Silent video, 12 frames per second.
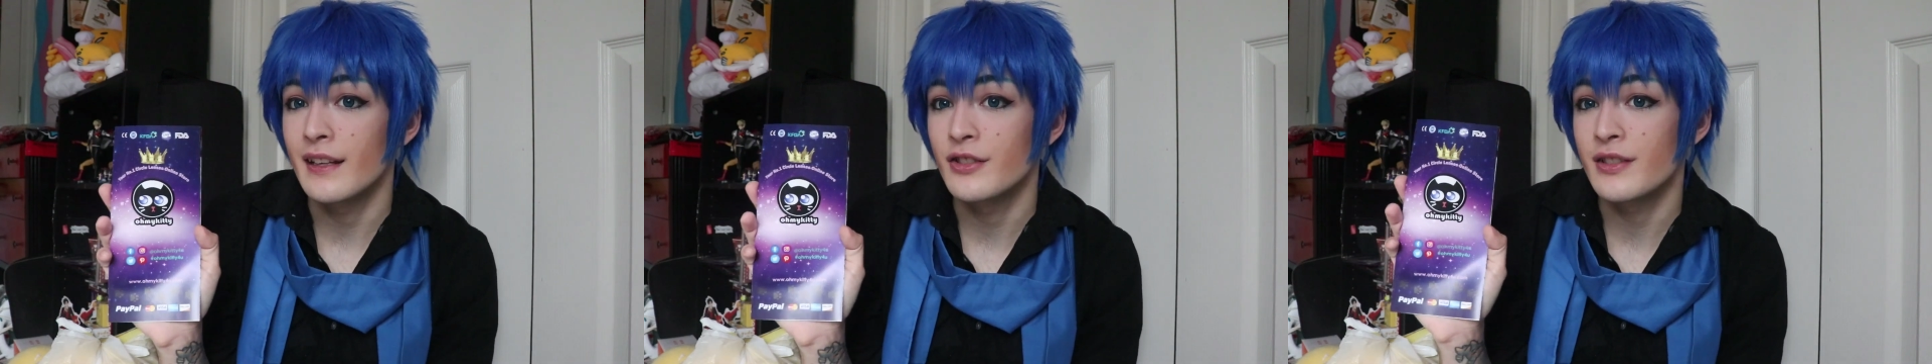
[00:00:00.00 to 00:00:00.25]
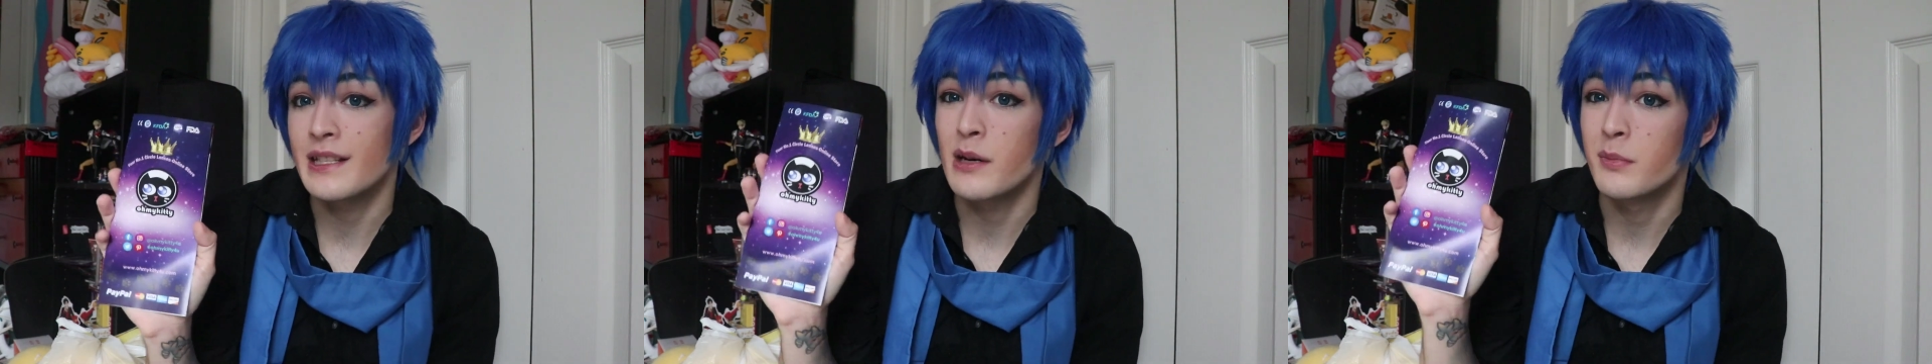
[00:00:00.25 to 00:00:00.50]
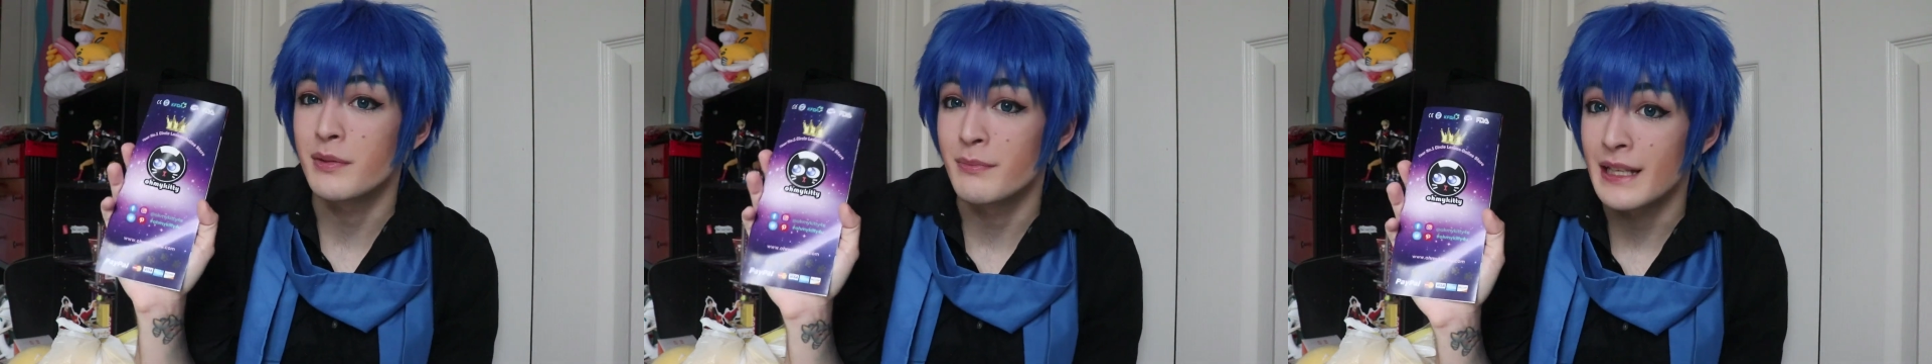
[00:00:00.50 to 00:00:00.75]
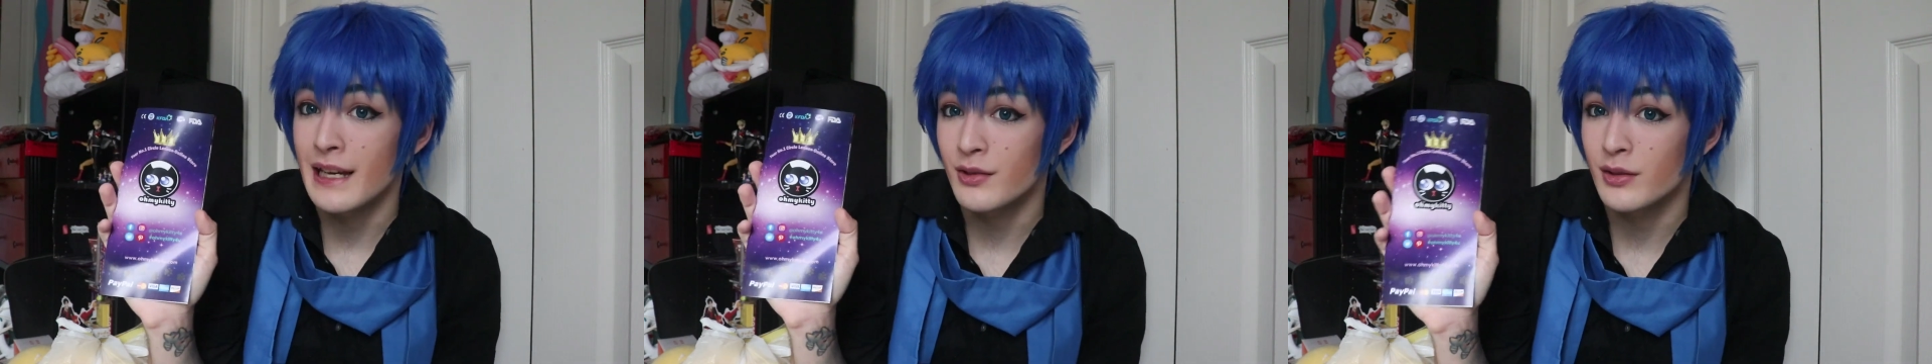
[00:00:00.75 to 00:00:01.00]
it just helps
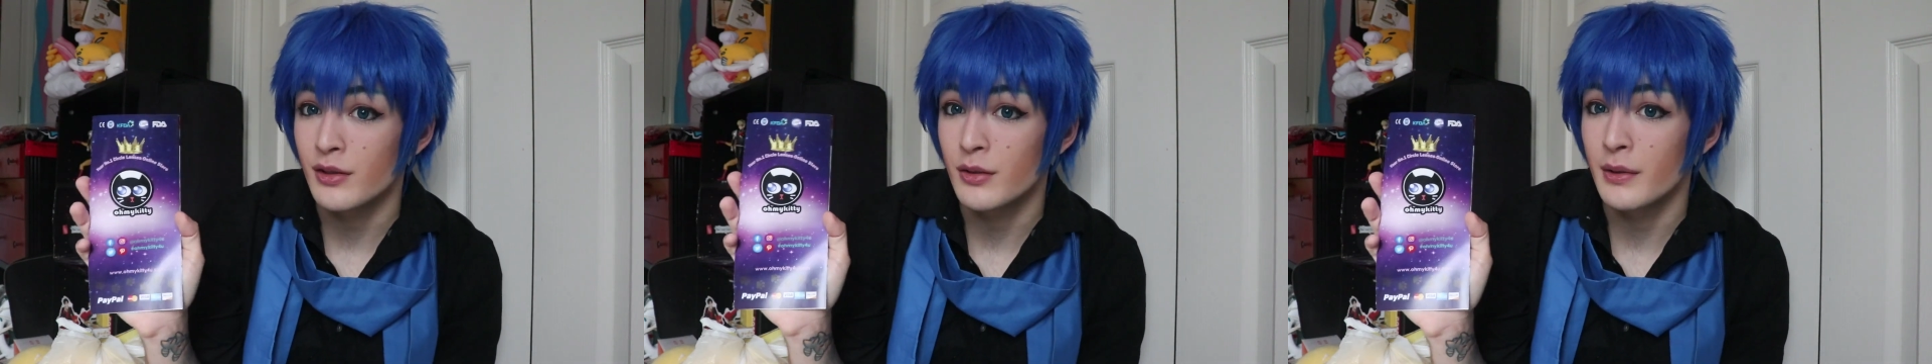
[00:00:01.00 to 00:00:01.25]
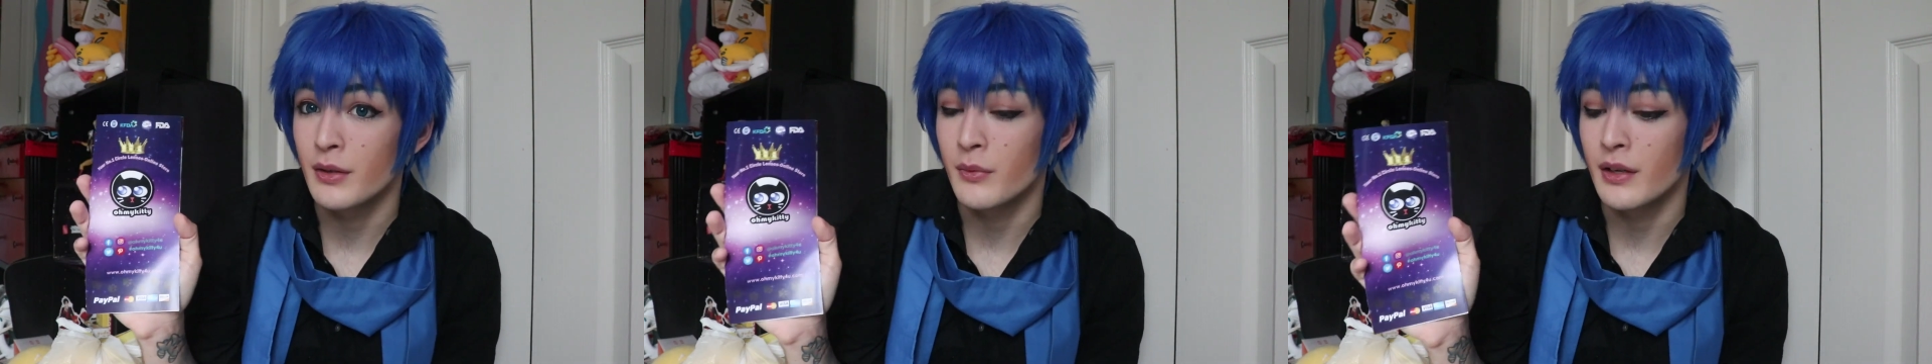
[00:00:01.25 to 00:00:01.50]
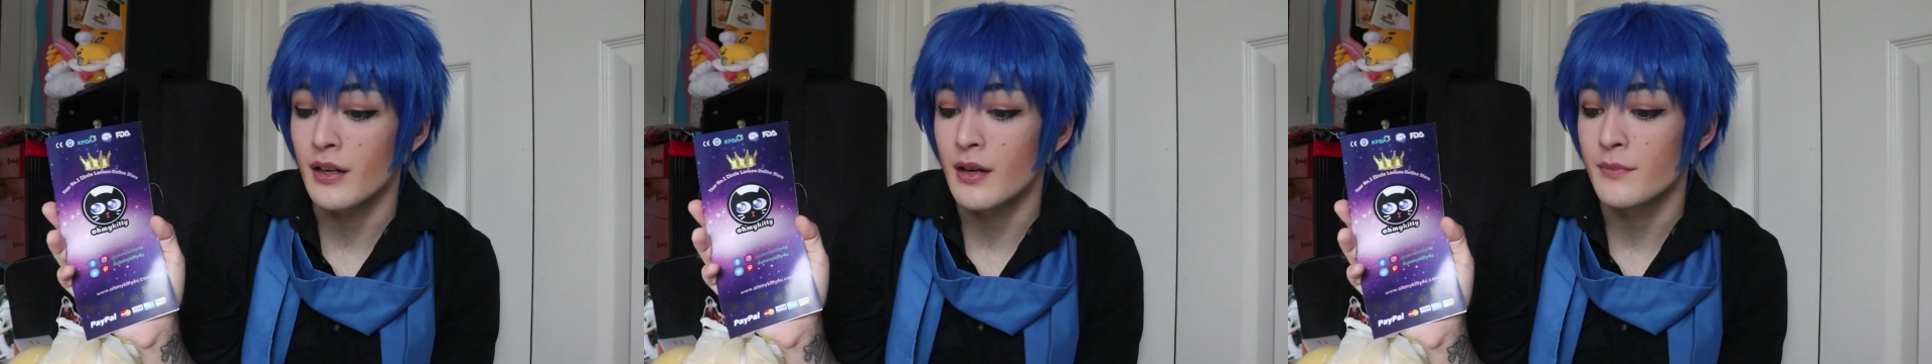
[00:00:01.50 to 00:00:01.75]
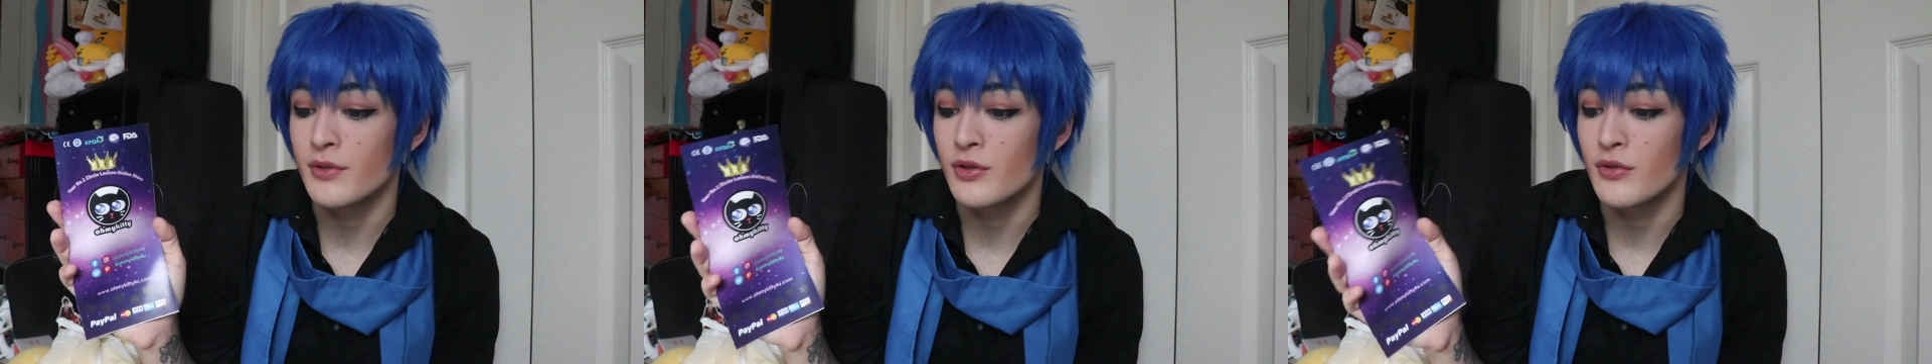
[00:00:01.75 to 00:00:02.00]
me out a little bit when it comes